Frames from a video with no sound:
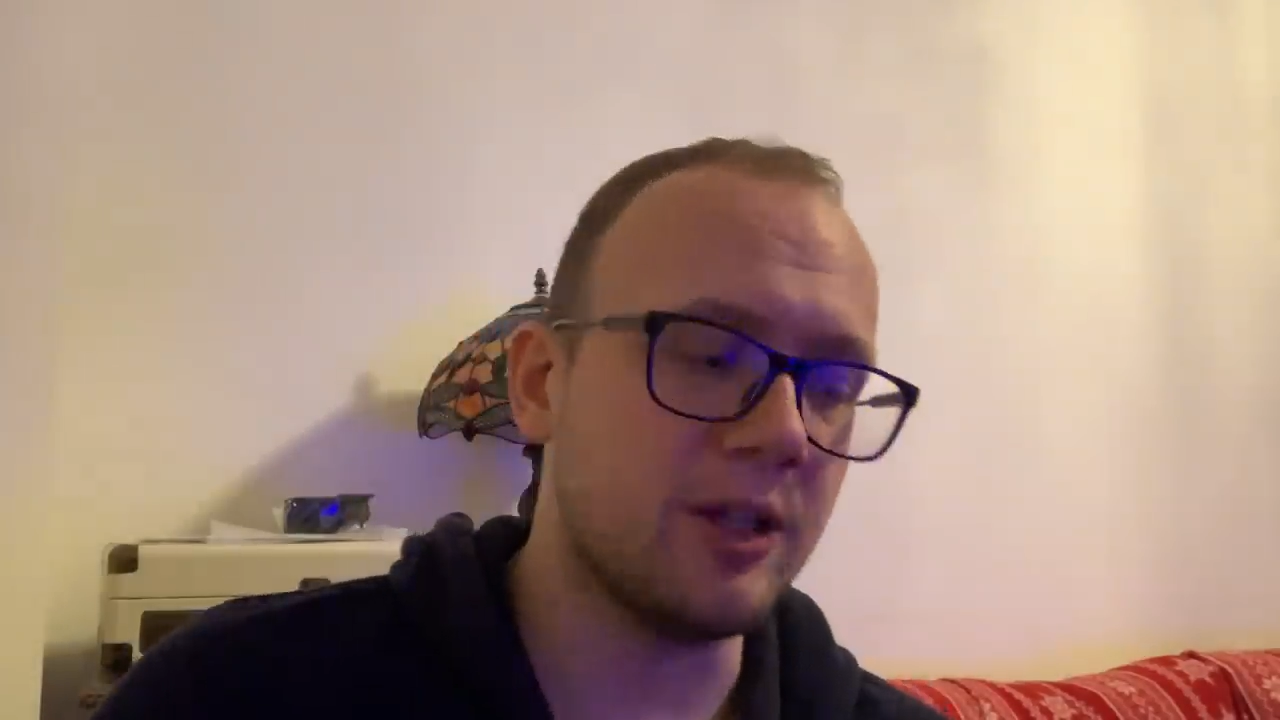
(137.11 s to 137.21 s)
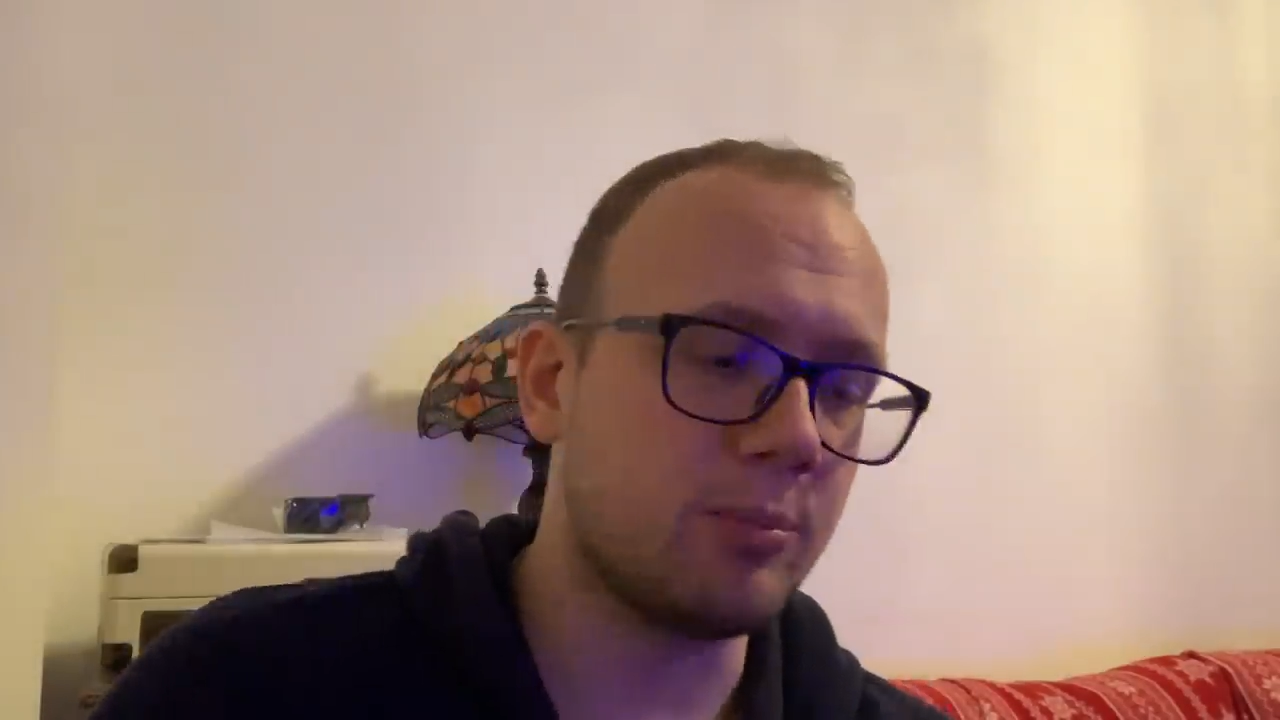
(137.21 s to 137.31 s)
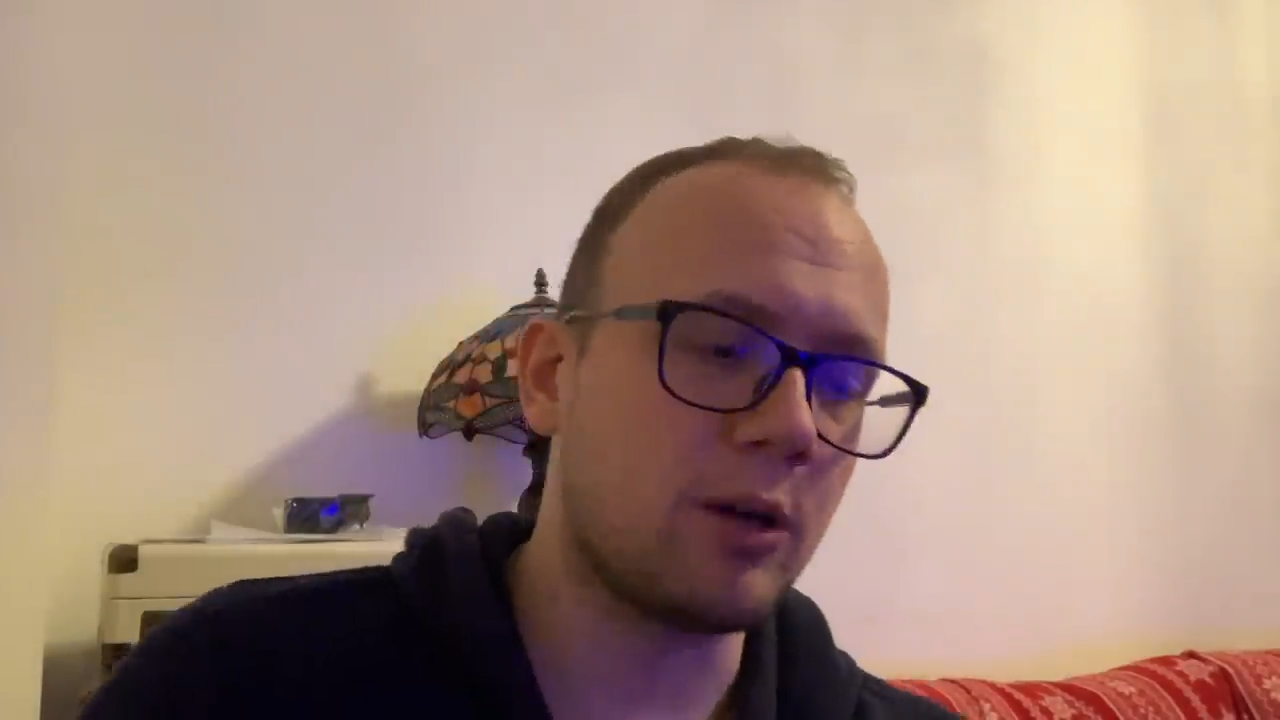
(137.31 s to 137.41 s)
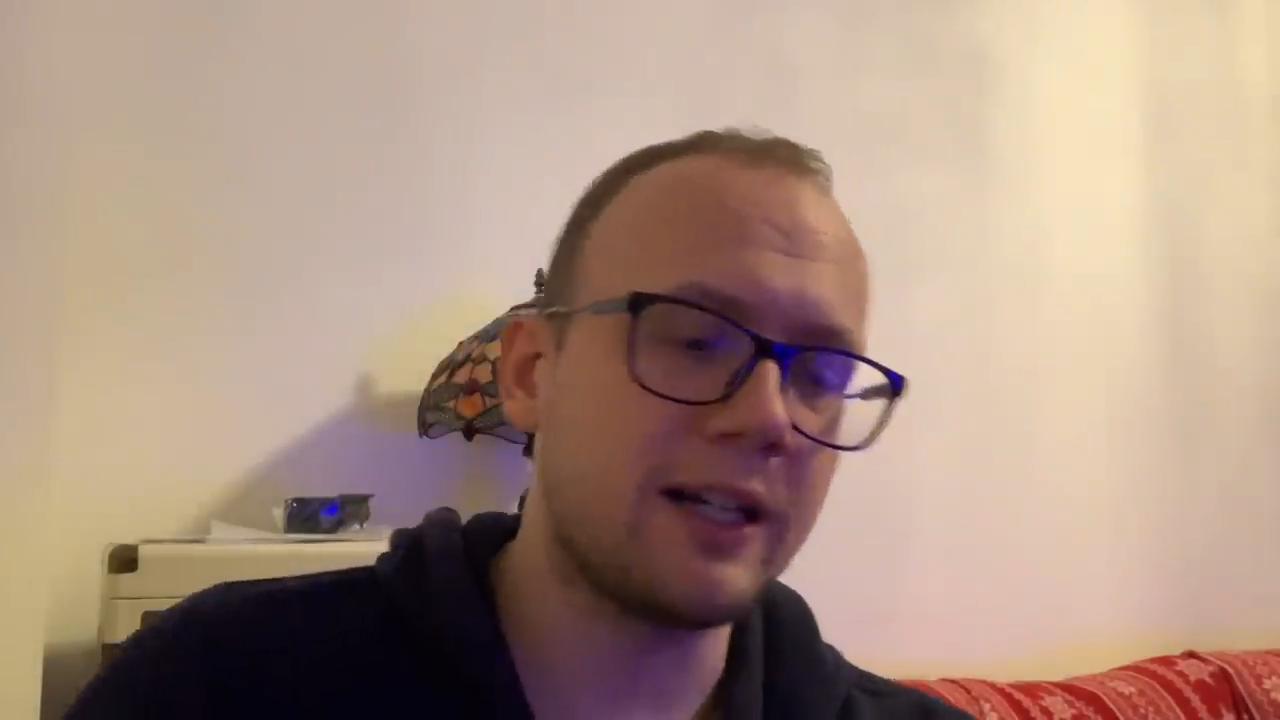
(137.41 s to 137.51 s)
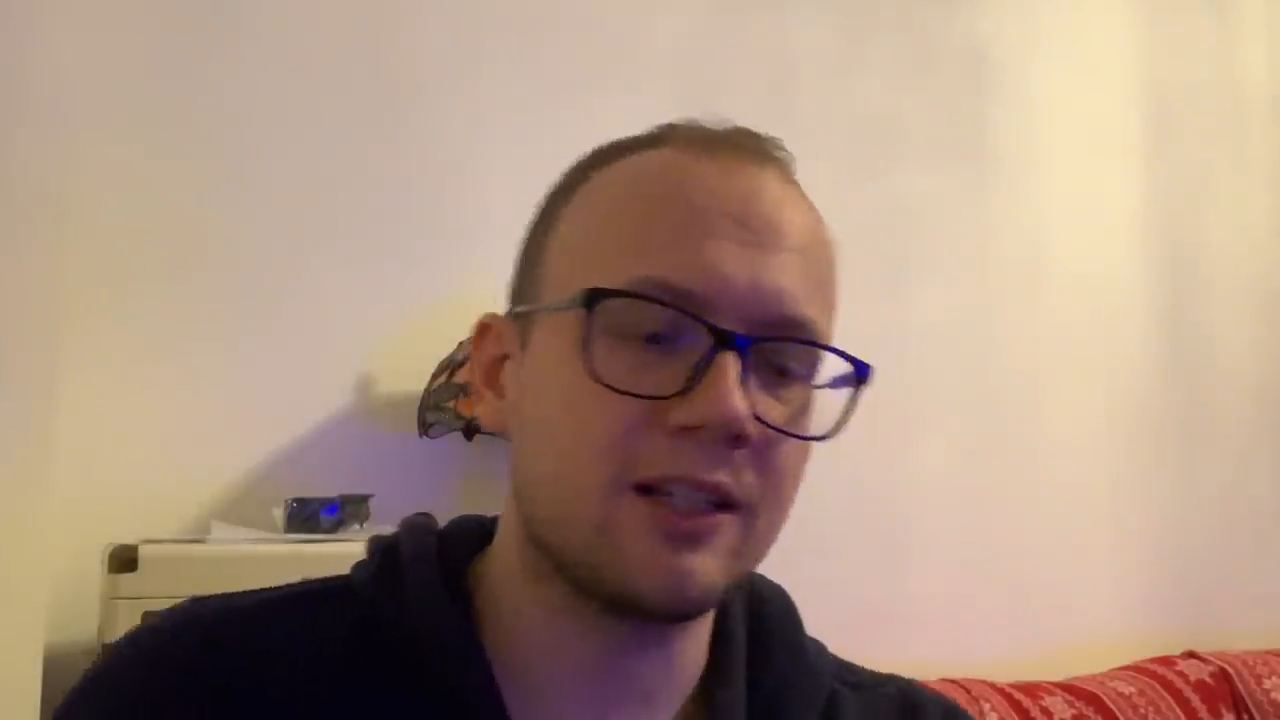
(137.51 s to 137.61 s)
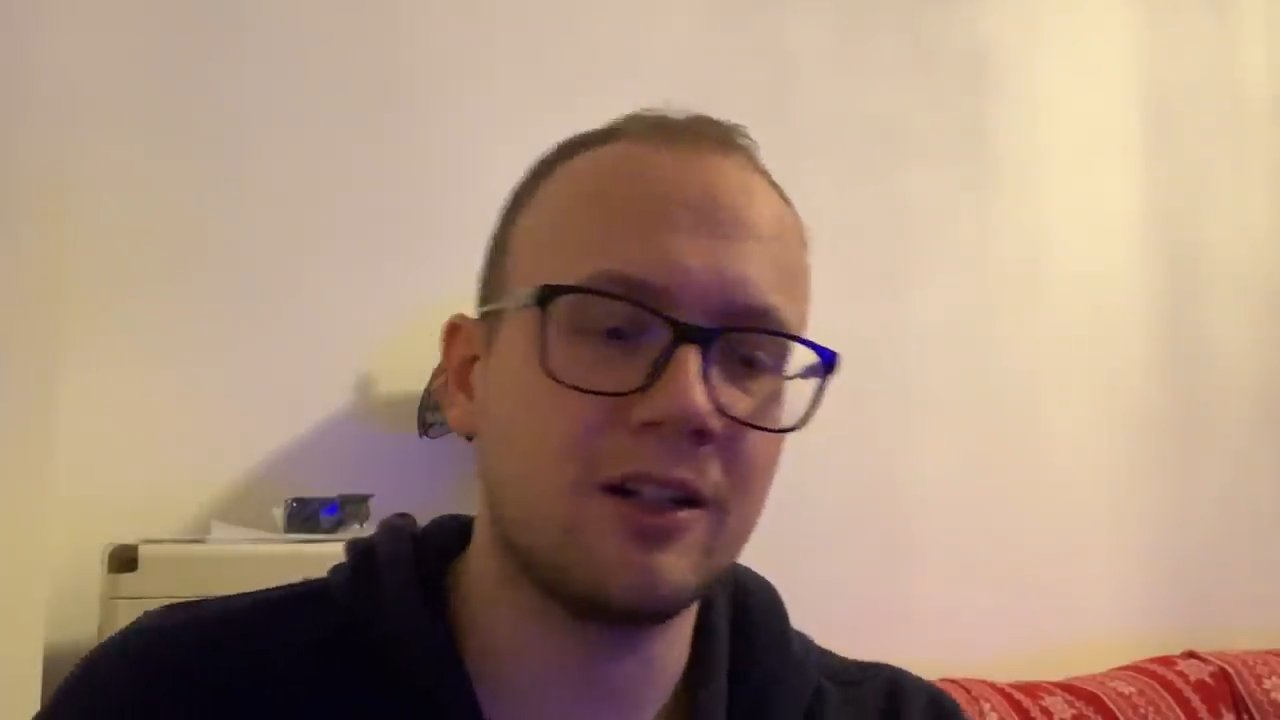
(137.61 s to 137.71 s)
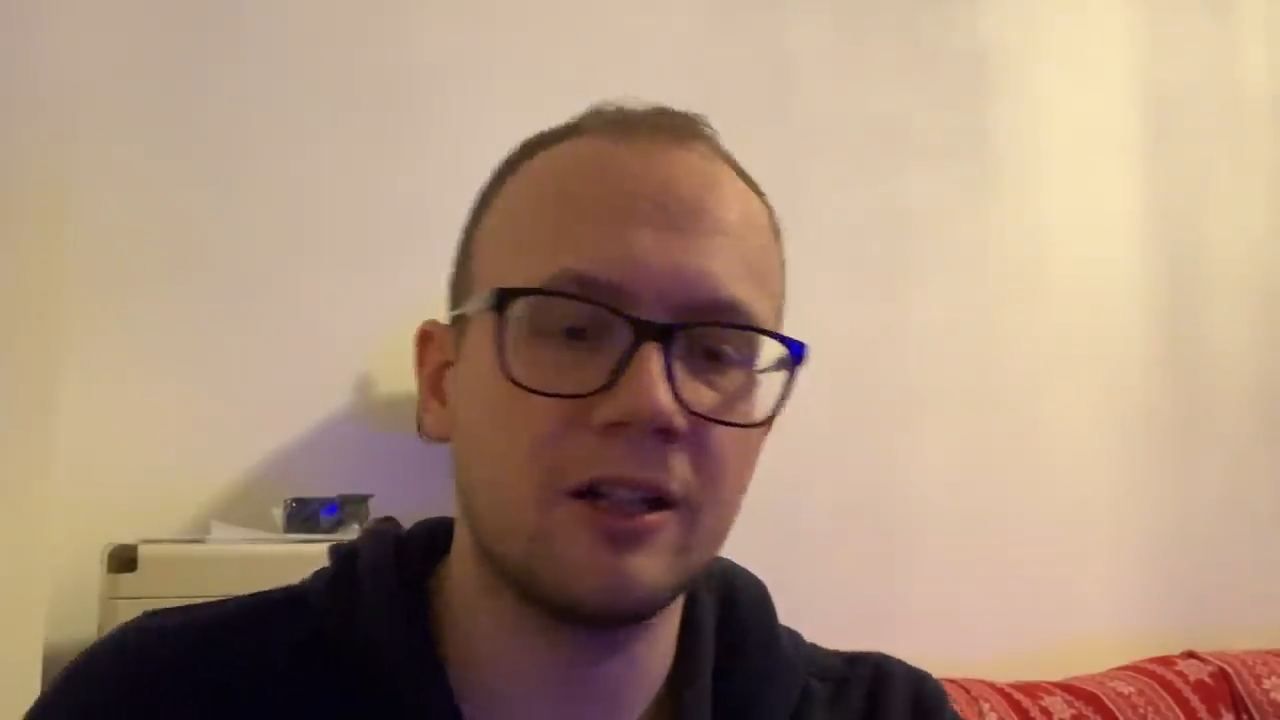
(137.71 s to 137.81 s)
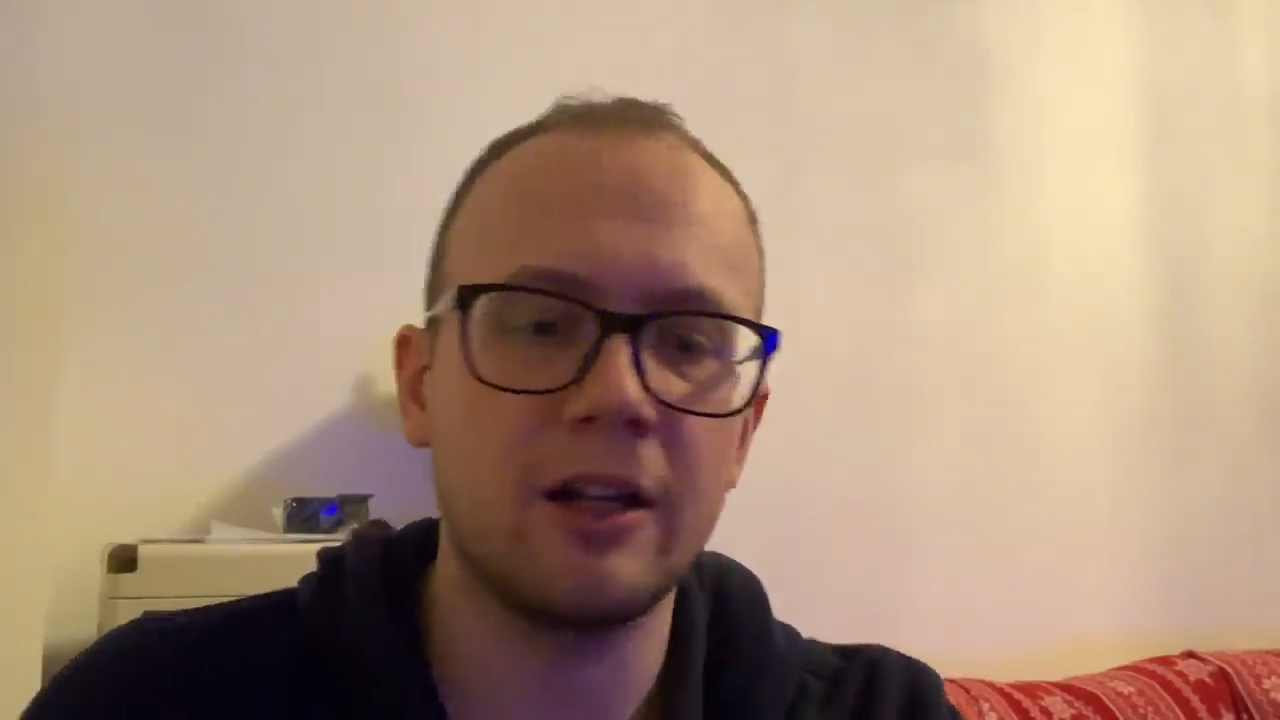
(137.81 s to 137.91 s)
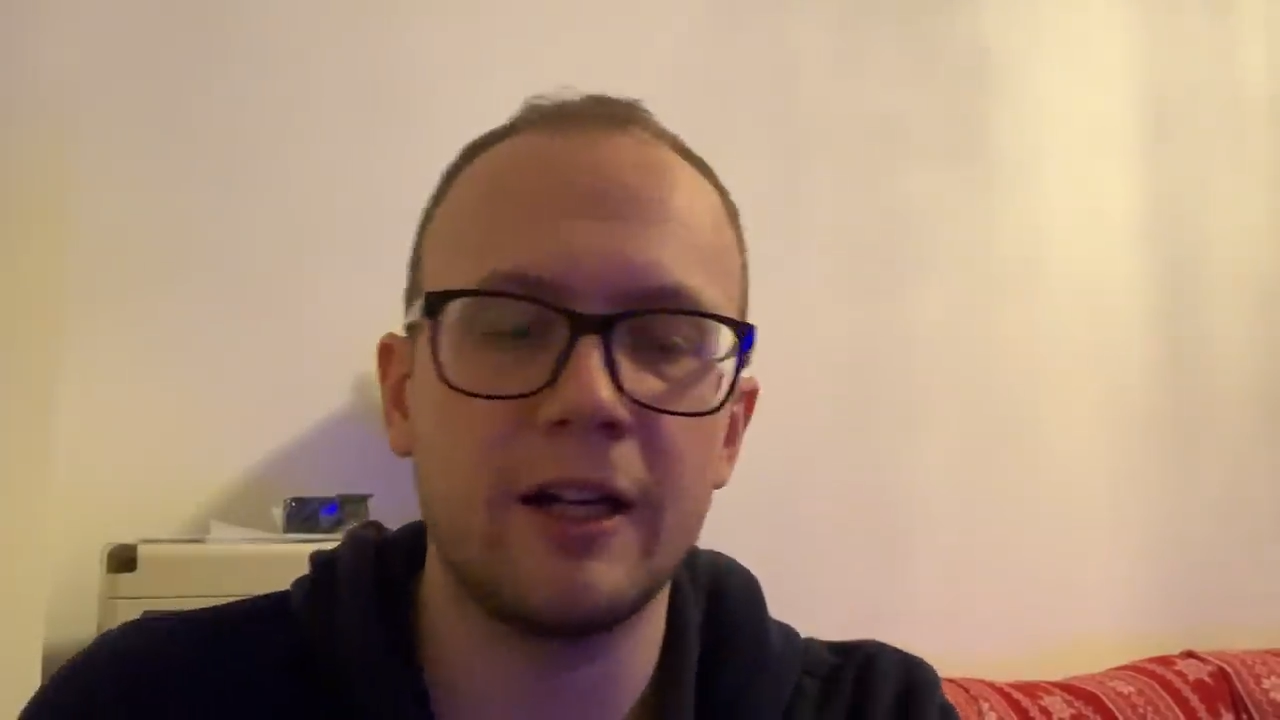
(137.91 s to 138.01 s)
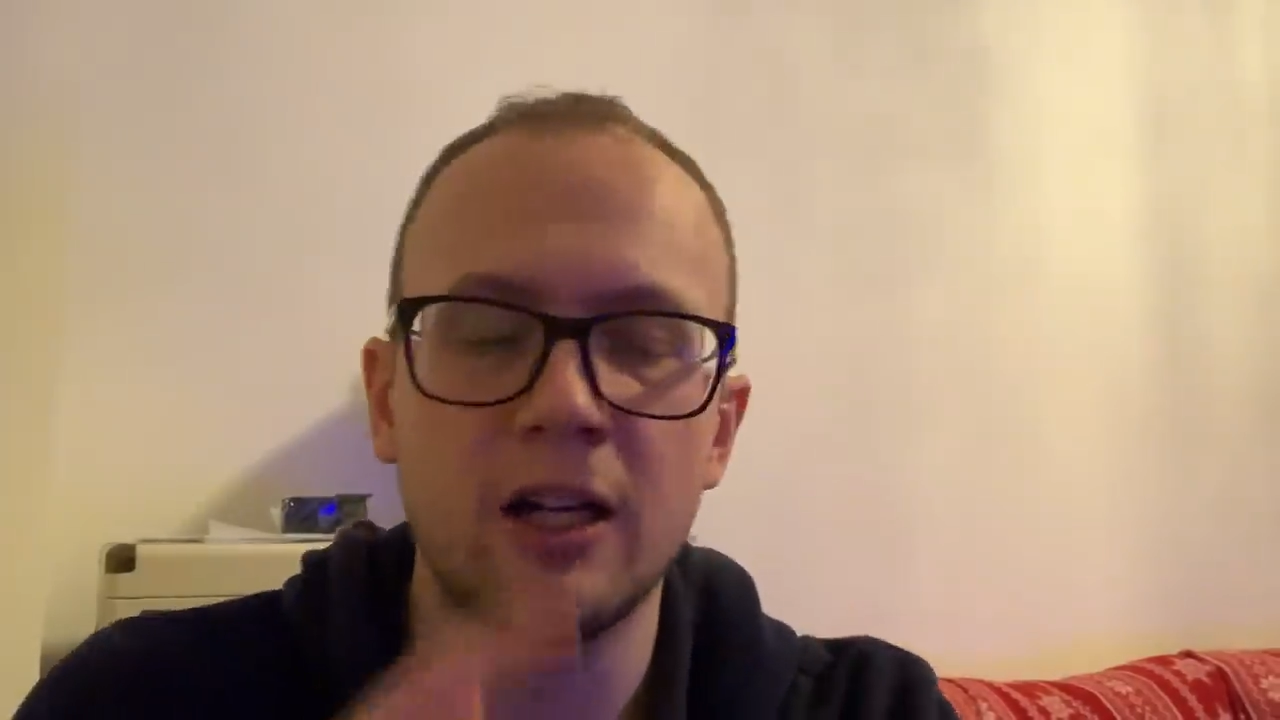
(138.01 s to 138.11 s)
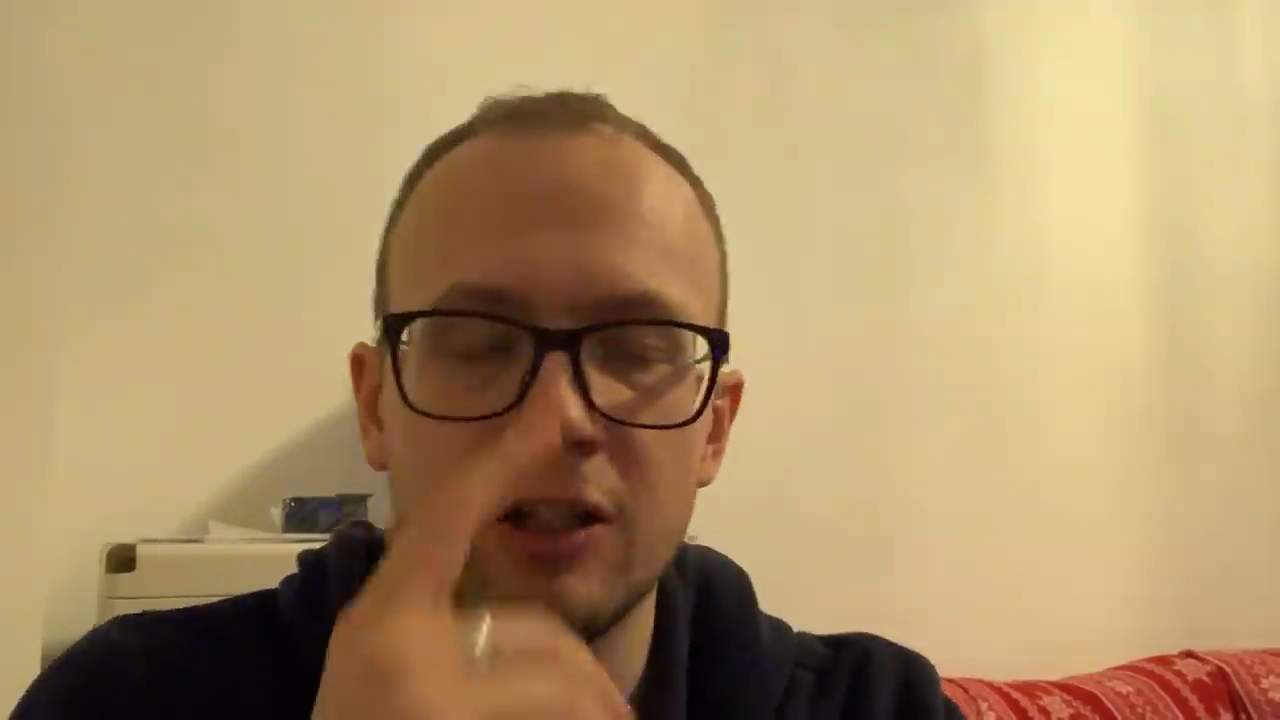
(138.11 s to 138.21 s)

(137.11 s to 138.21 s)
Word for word: the breaks aren't going